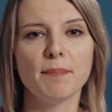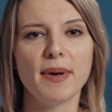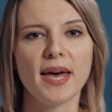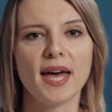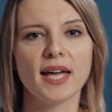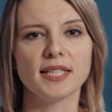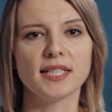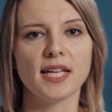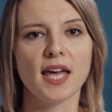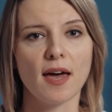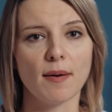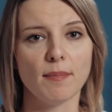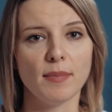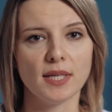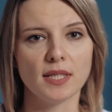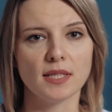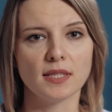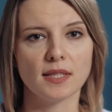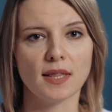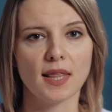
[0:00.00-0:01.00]
bad
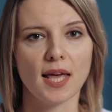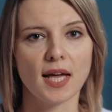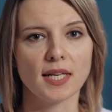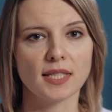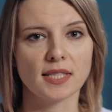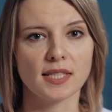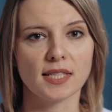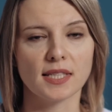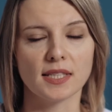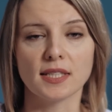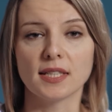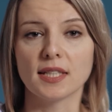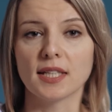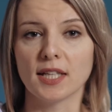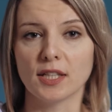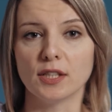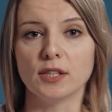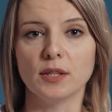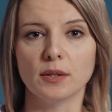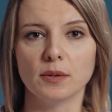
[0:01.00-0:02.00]
habits that can
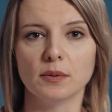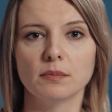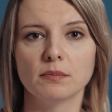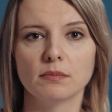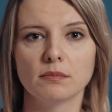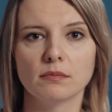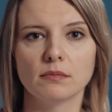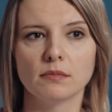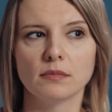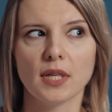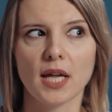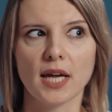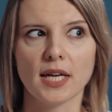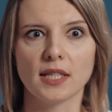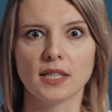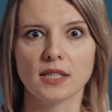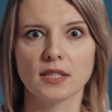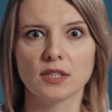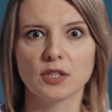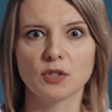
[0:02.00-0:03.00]
kill you,
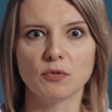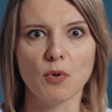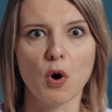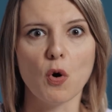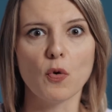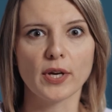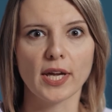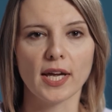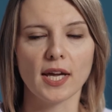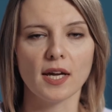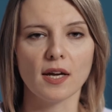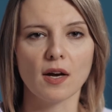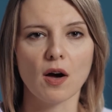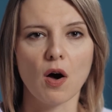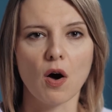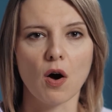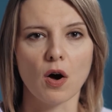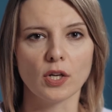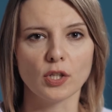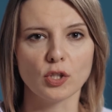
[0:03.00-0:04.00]
like smoking
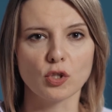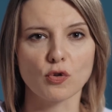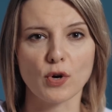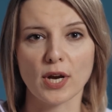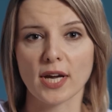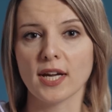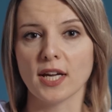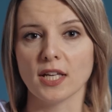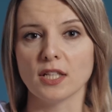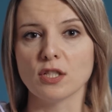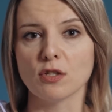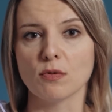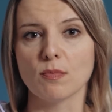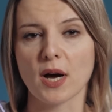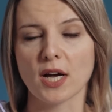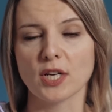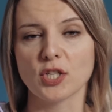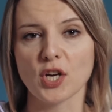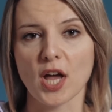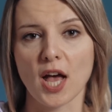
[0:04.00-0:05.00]
or drinking too
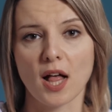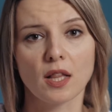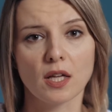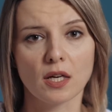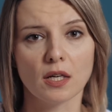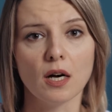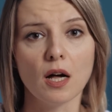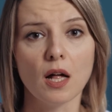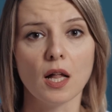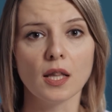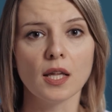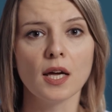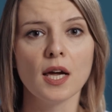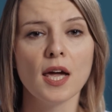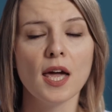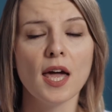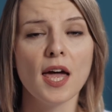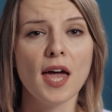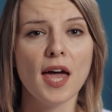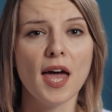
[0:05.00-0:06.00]
much alcohol,
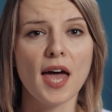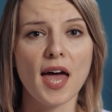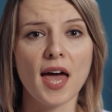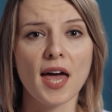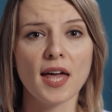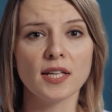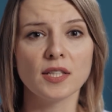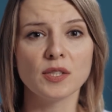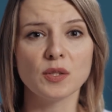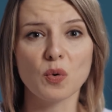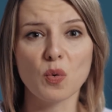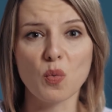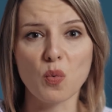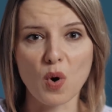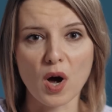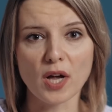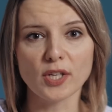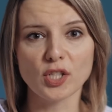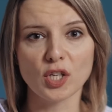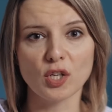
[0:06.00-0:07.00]
and
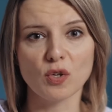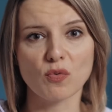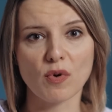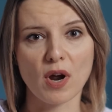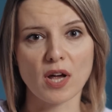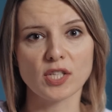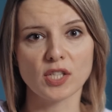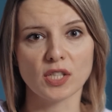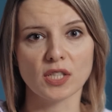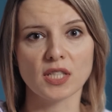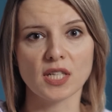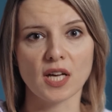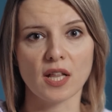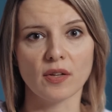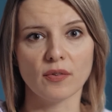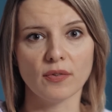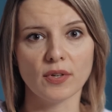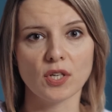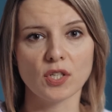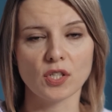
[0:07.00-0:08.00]
watching Russian
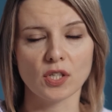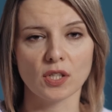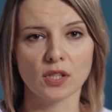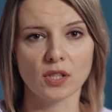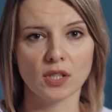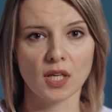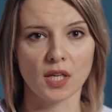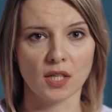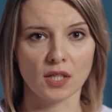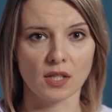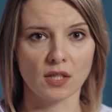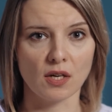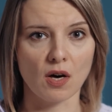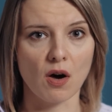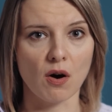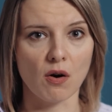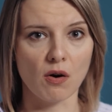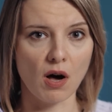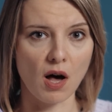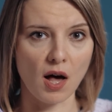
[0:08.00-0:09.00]
television can
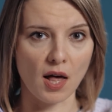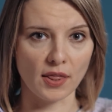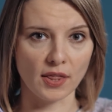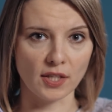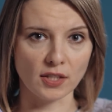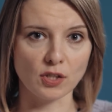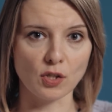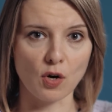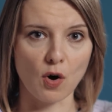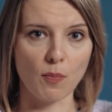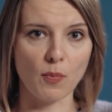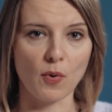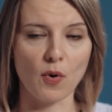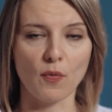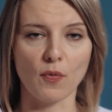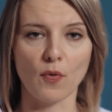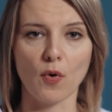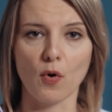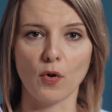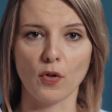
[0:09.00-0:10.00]
go on the top
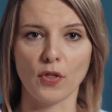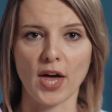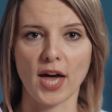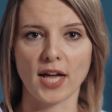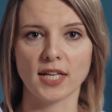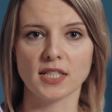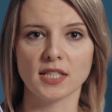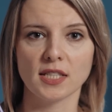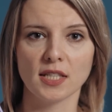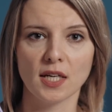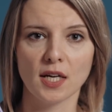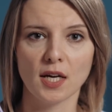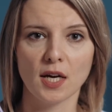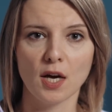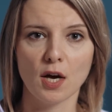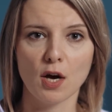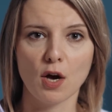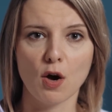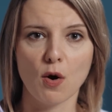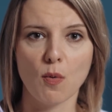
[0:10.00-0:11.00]
of all that.
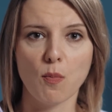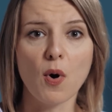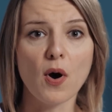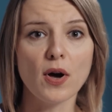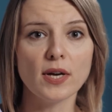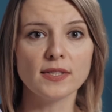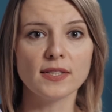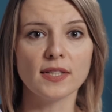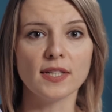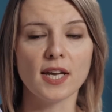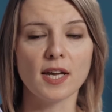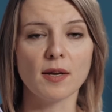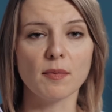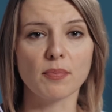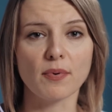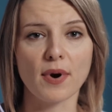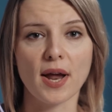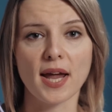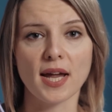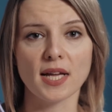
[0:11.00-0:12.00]

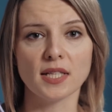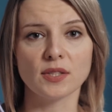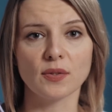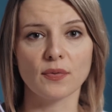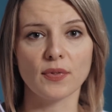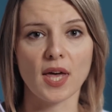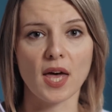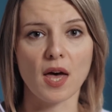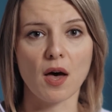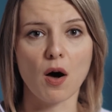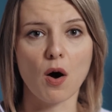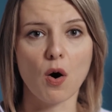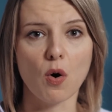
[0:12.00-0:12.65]
Poisoning brains of their